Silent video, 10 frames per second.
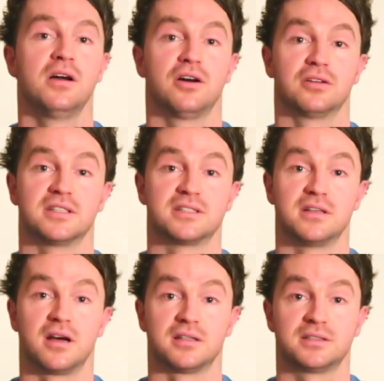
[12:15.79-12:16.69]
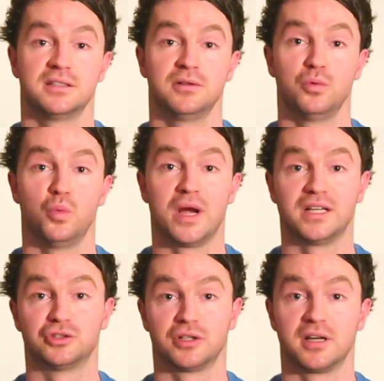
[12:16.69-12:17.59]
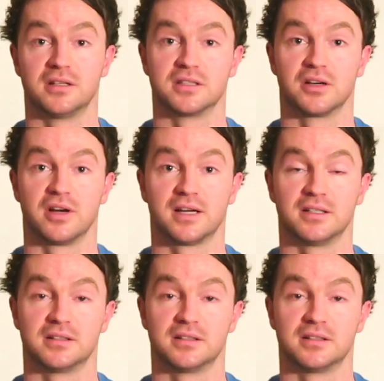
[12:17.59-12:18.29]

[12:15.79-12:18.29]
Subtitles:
or that's not weight training directly.